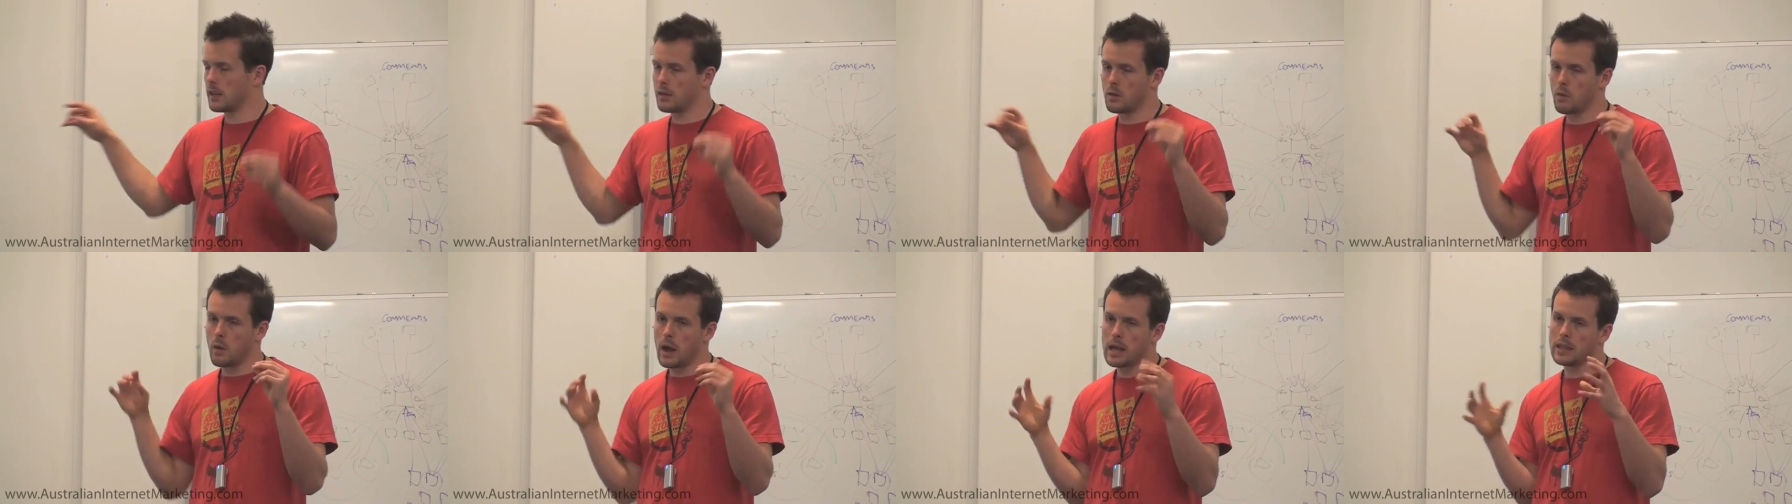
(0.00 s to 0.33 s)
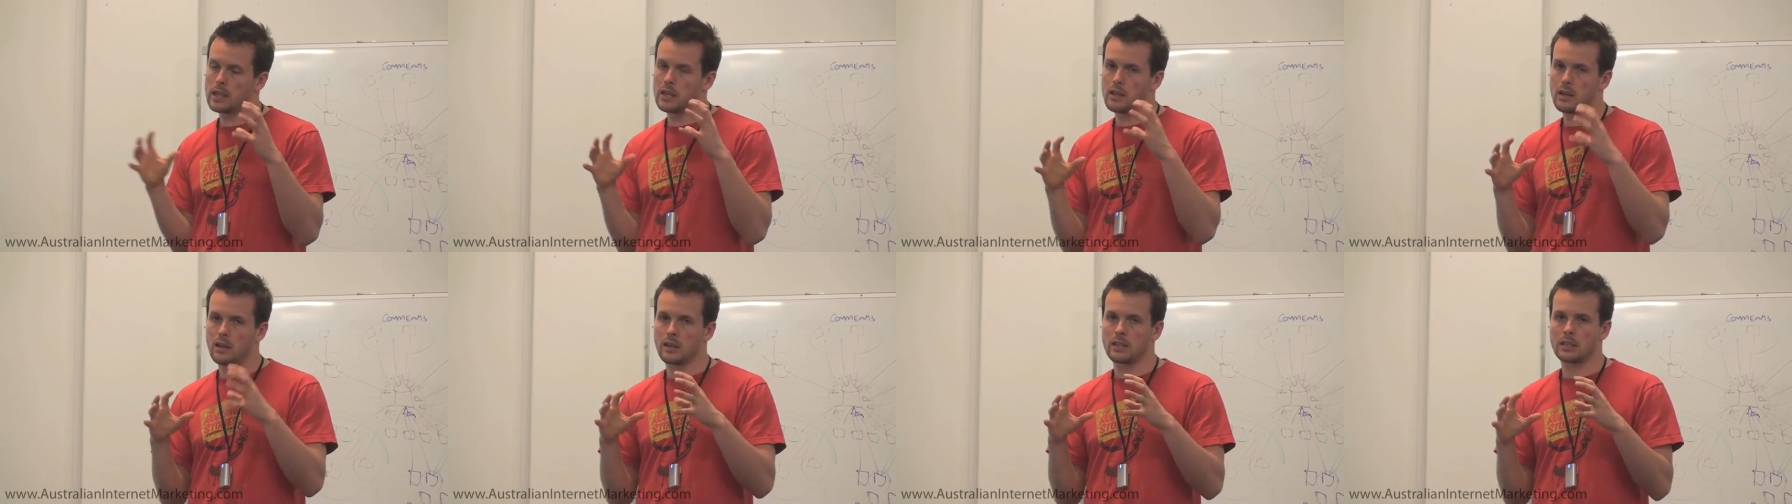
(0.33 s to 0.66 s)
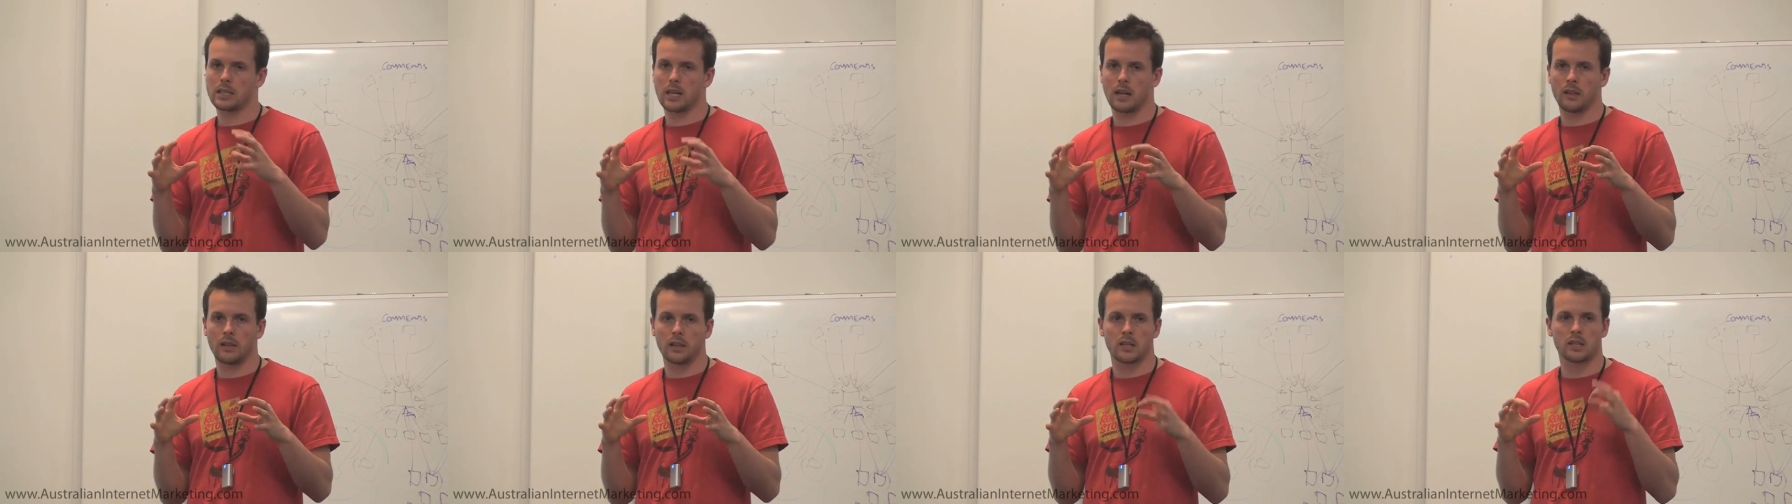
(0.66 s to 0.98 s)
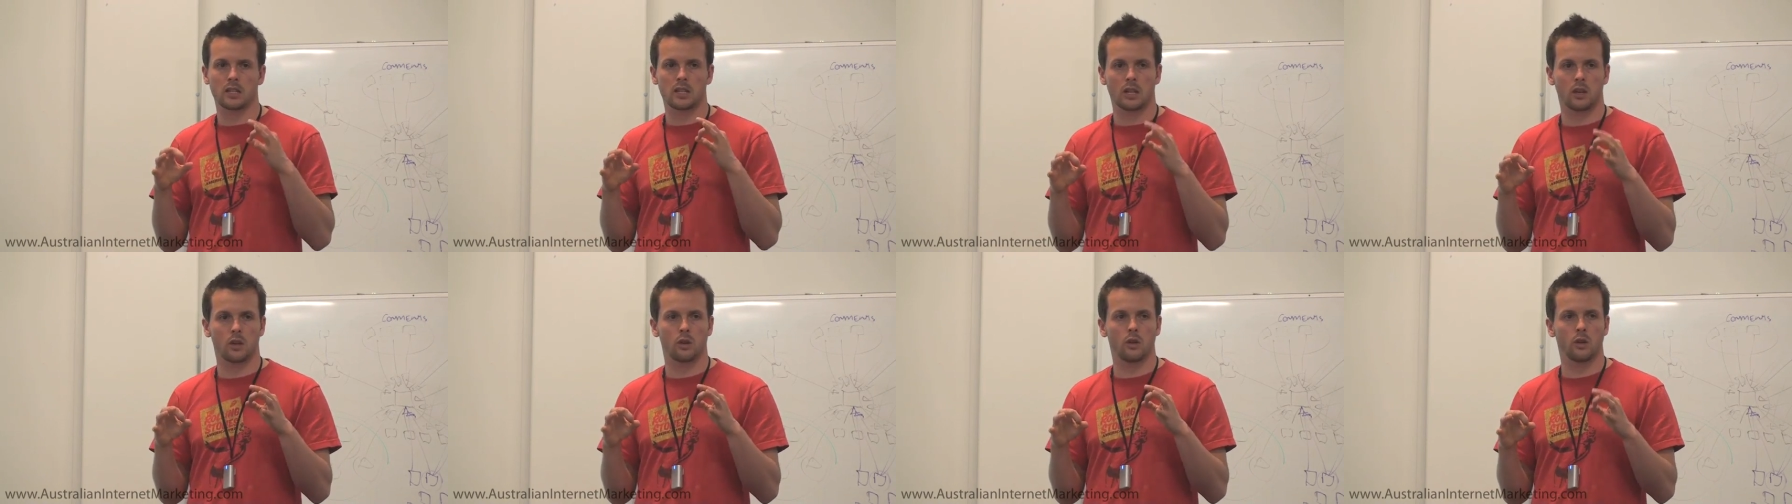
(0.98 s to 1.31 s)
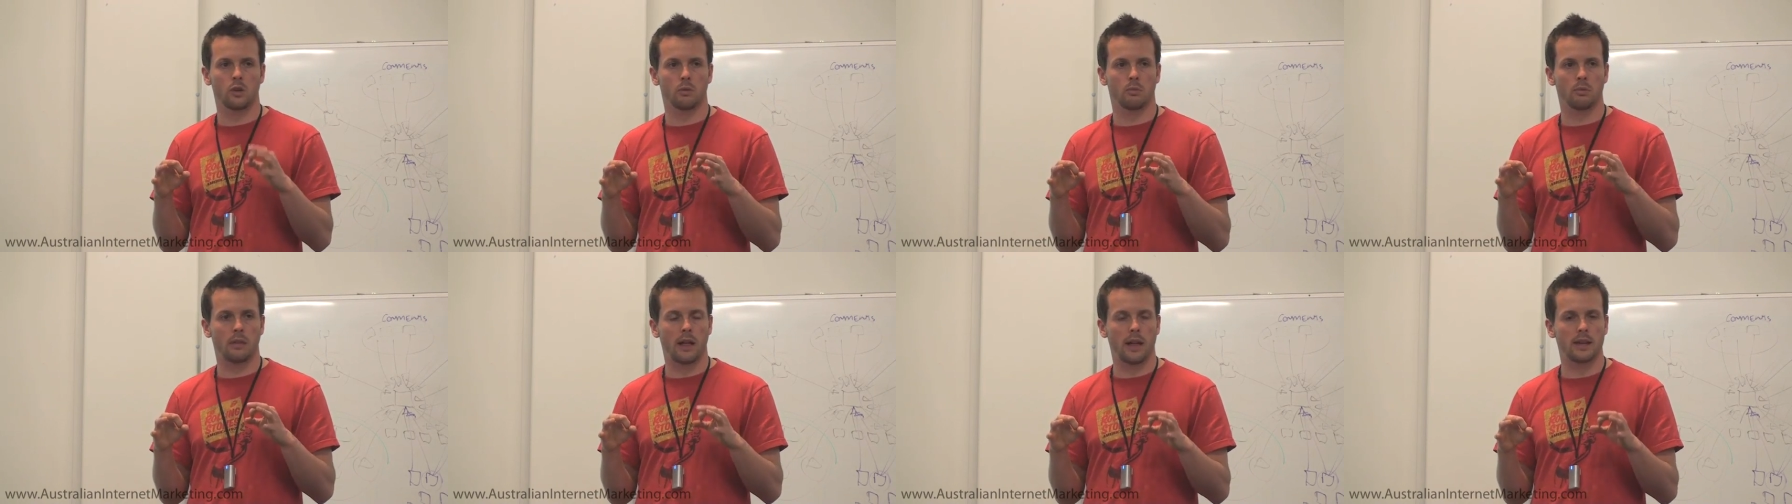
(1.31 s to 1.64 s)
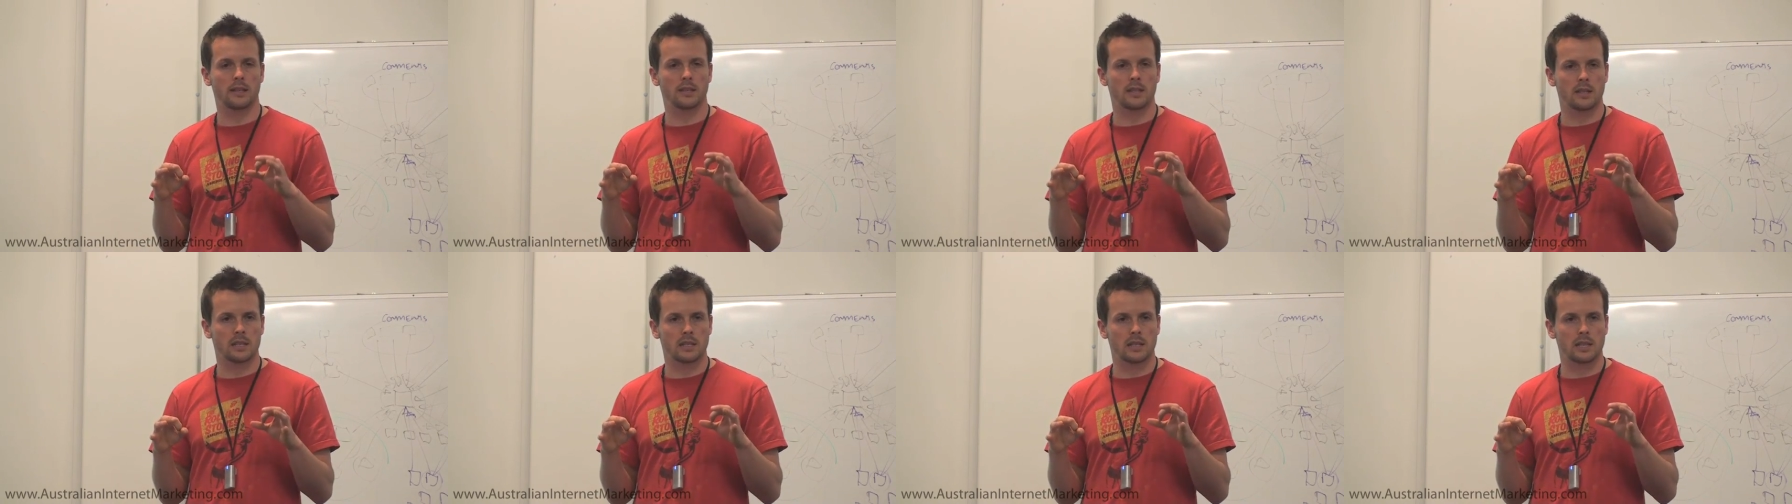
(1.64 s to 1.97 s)
And the way that you can tell that it's a Google
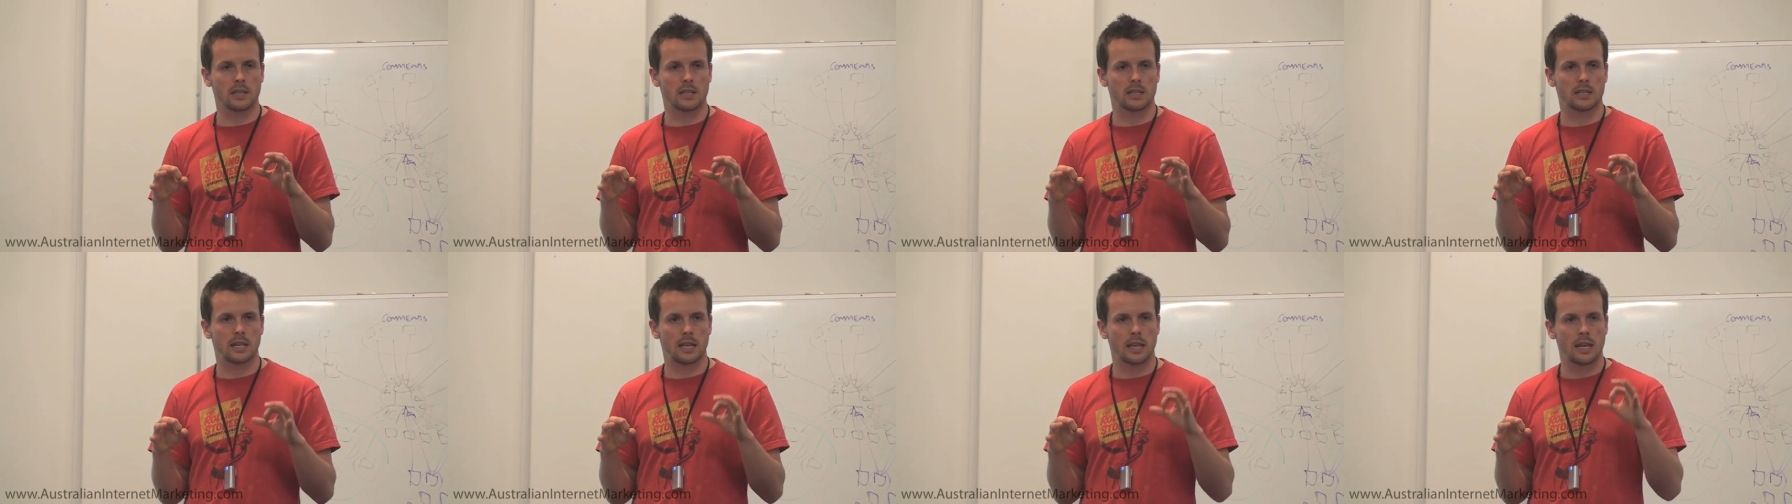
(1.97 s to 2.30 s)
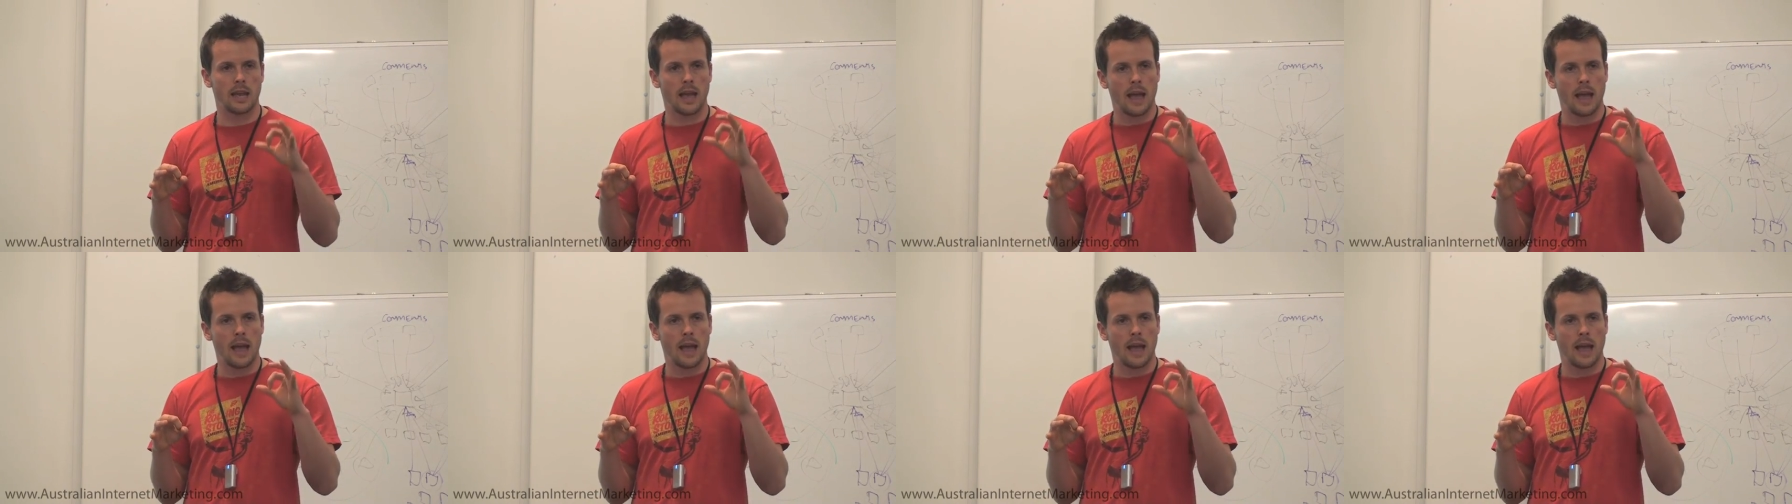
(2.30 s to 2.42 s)
Places listing